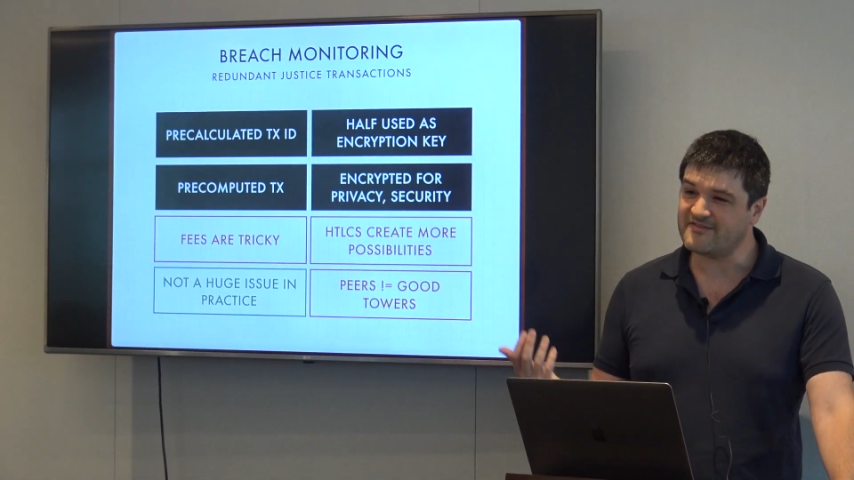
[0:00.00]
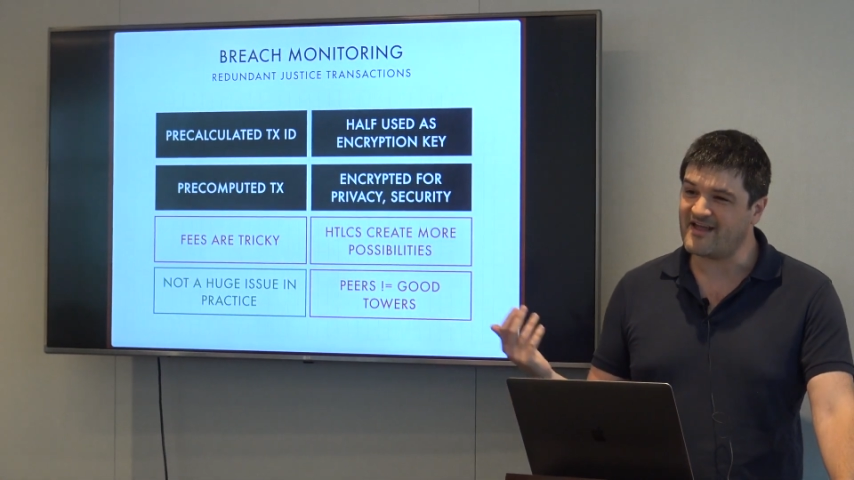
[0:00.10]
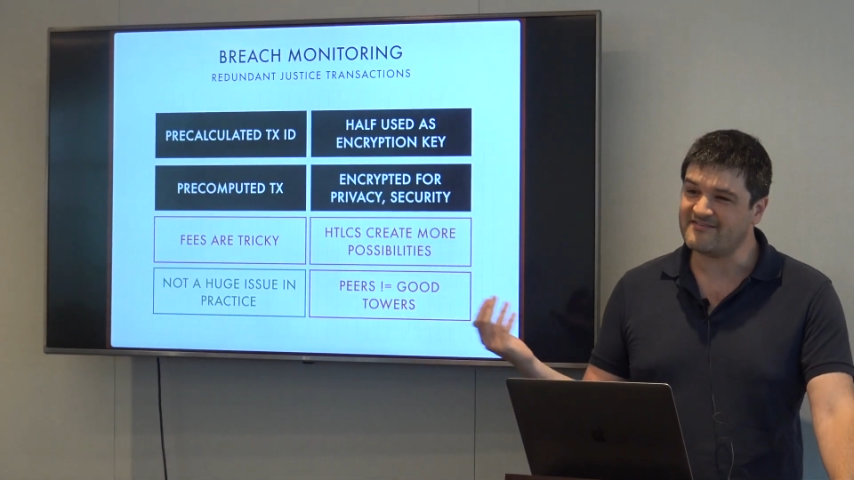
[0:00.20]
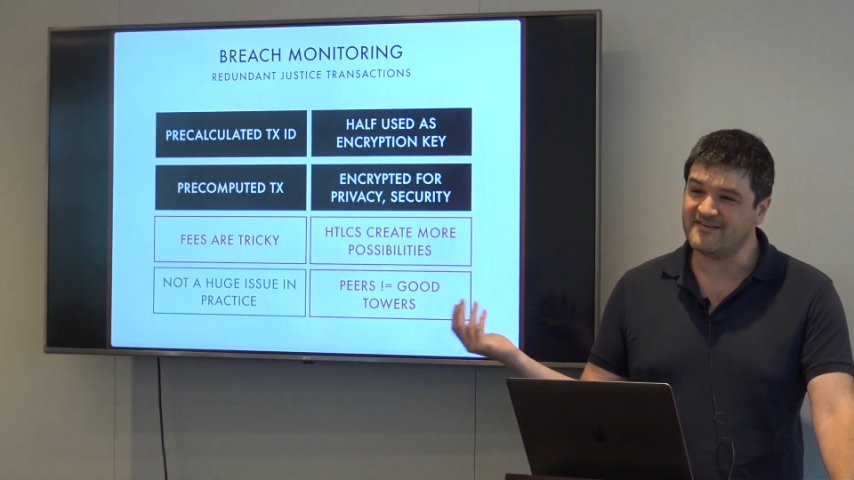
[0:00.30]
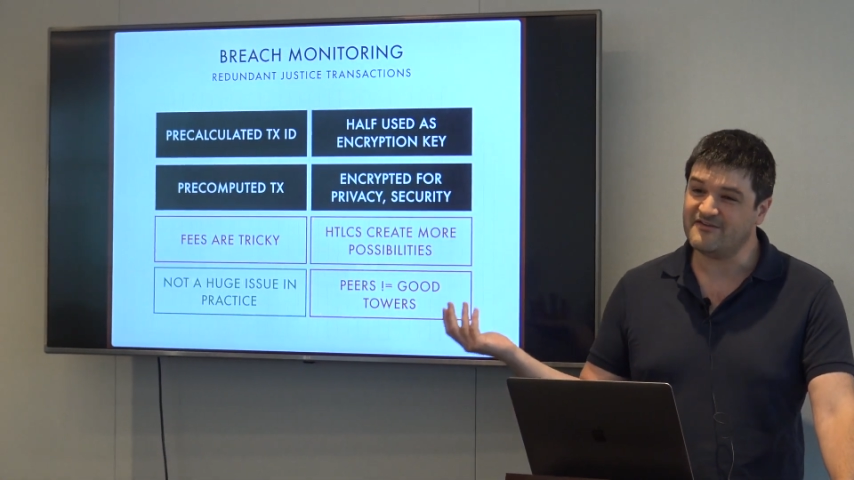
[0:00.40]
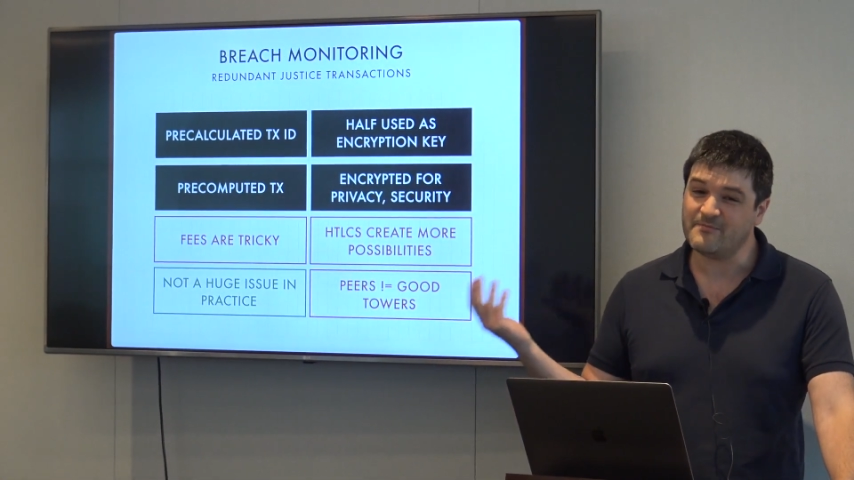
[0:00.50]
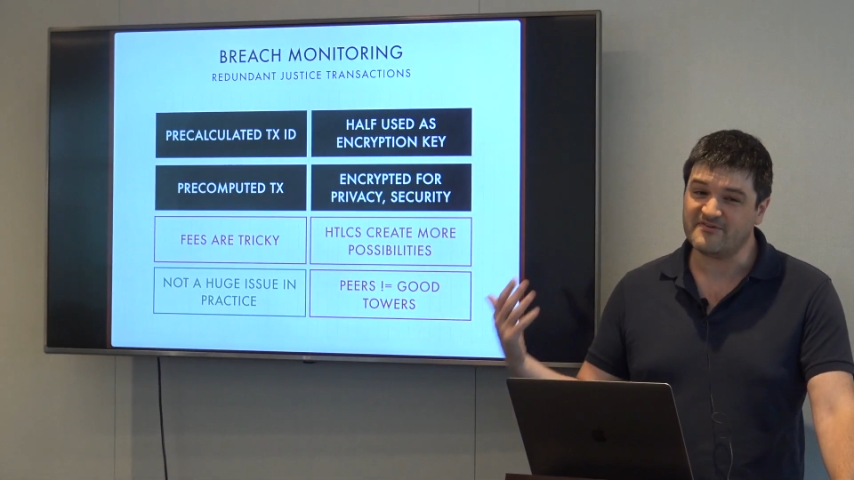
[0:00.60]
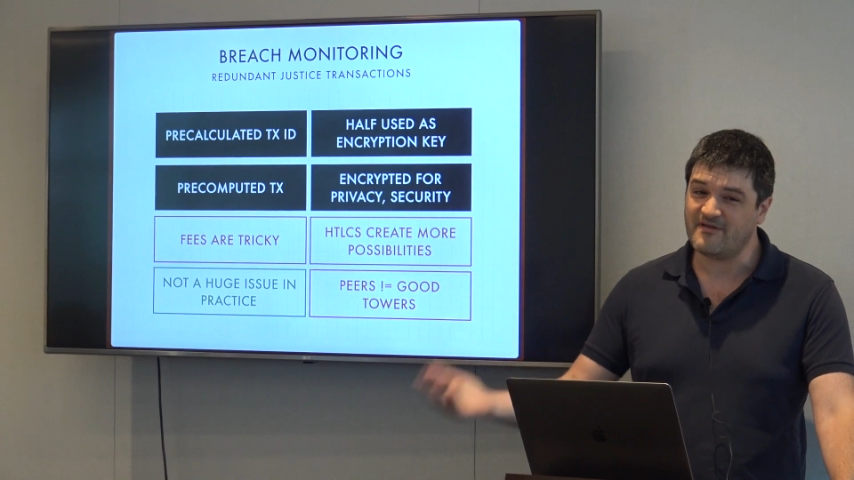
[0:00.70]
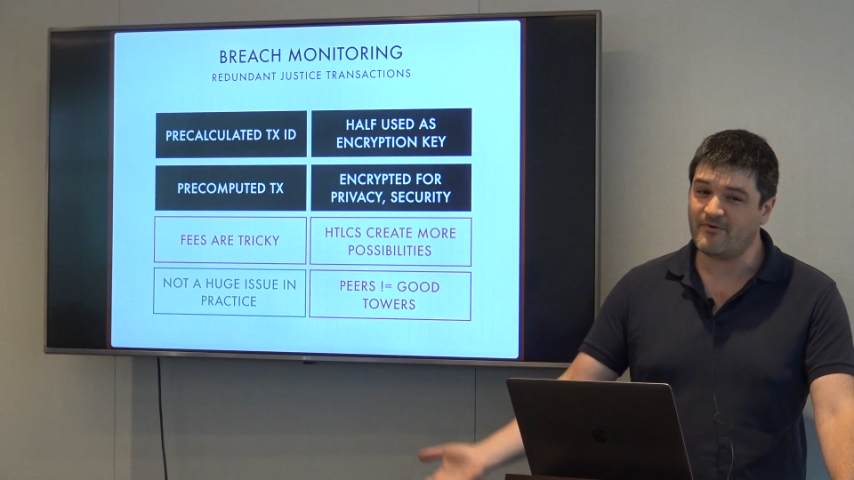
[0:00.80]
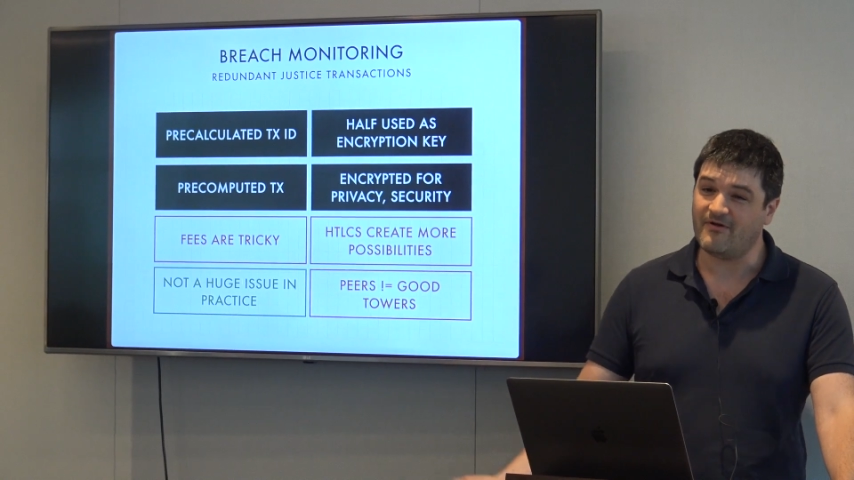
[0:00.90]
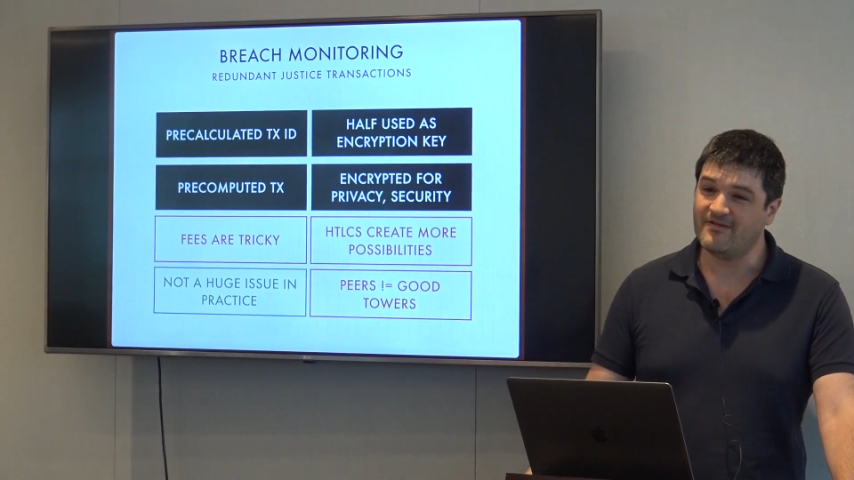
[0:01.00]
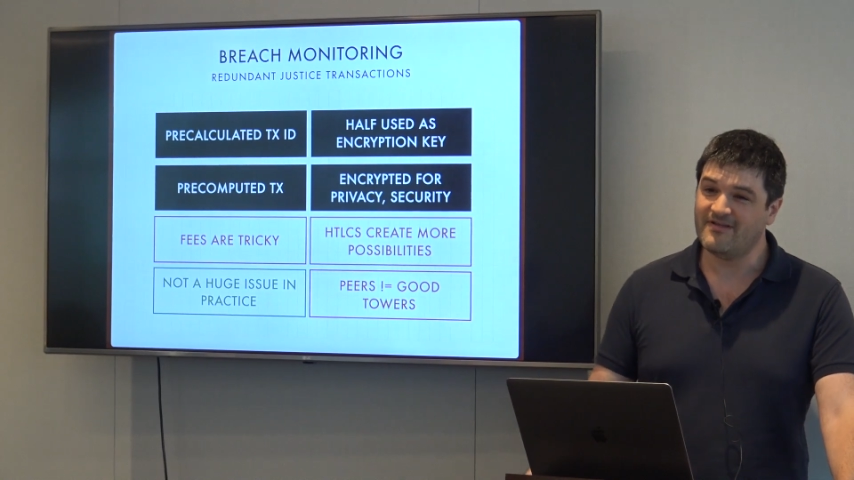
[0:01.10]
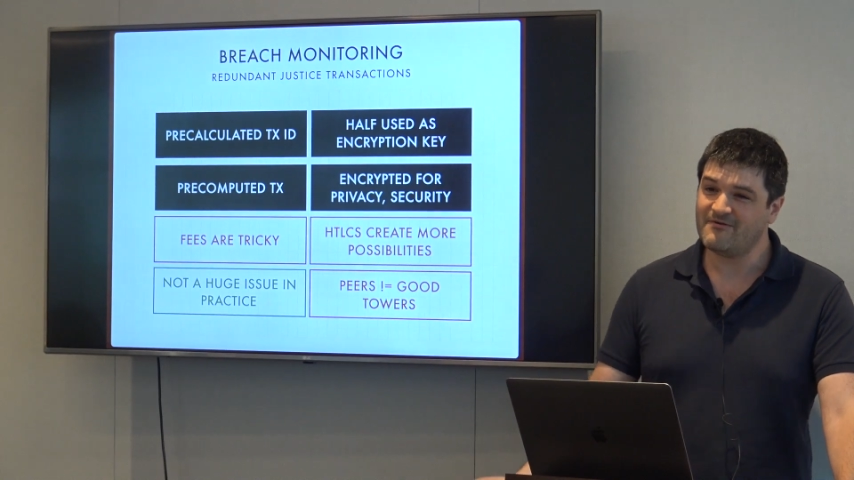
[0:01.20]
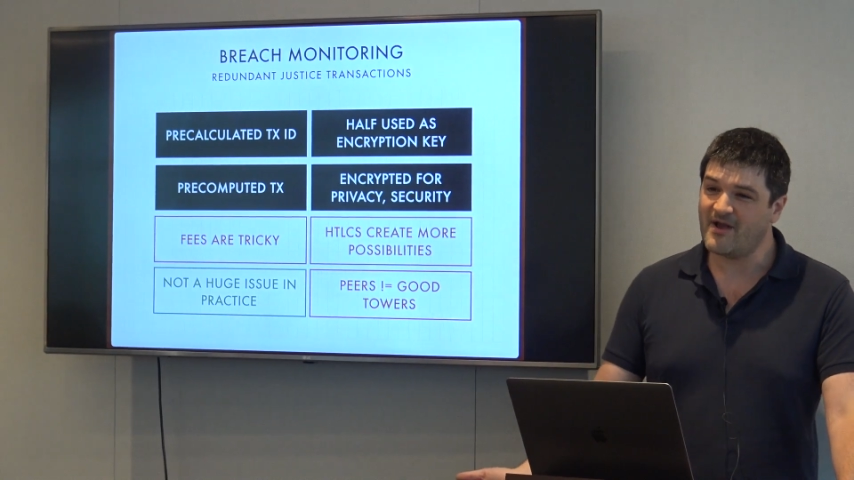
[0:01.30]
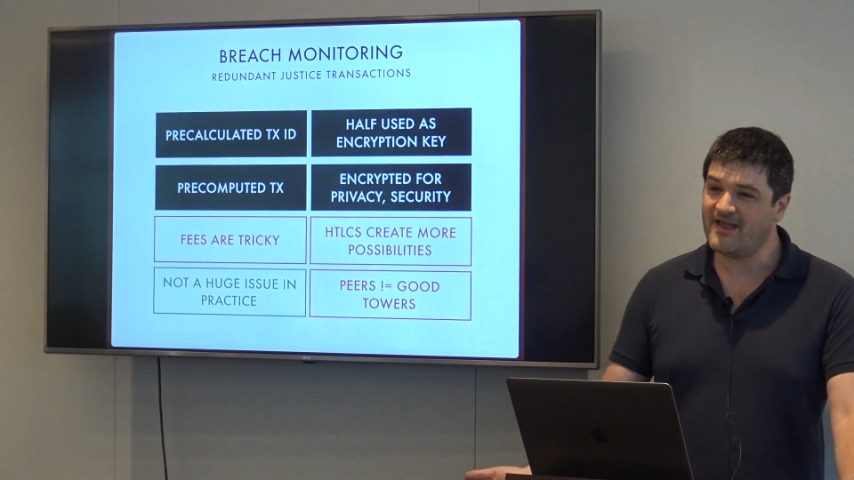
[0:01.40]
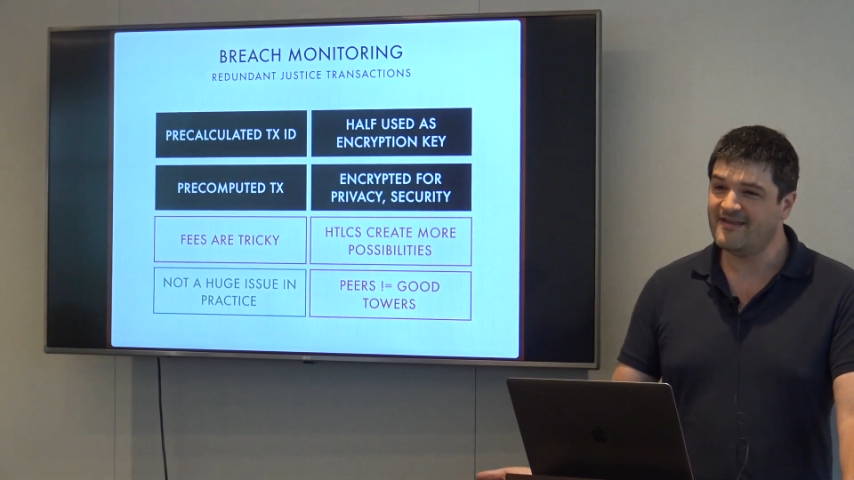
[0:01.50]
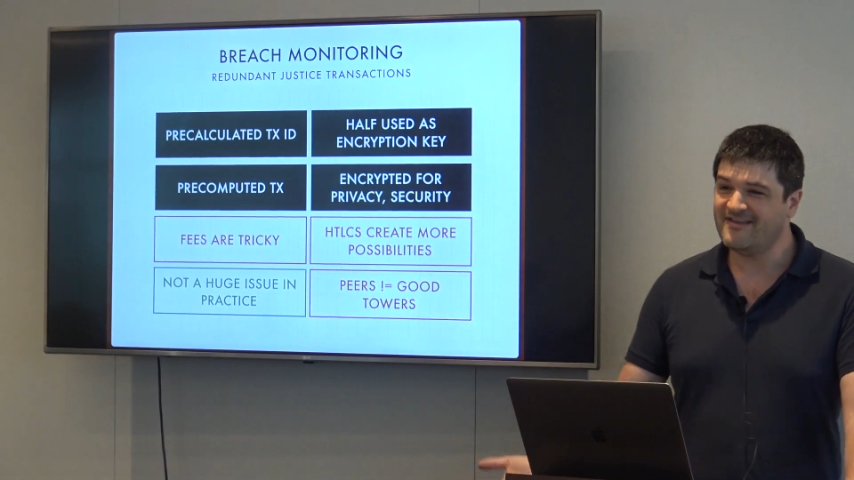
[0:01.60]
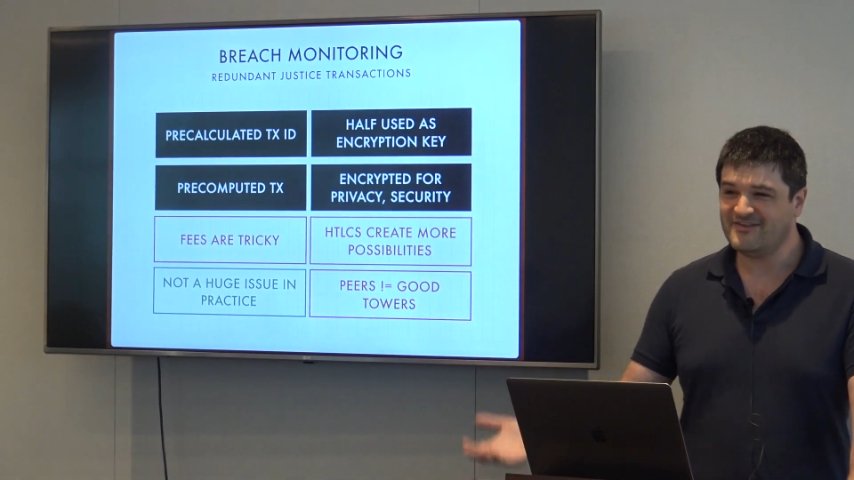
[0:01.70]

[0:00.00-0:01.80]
is actually super simple, right?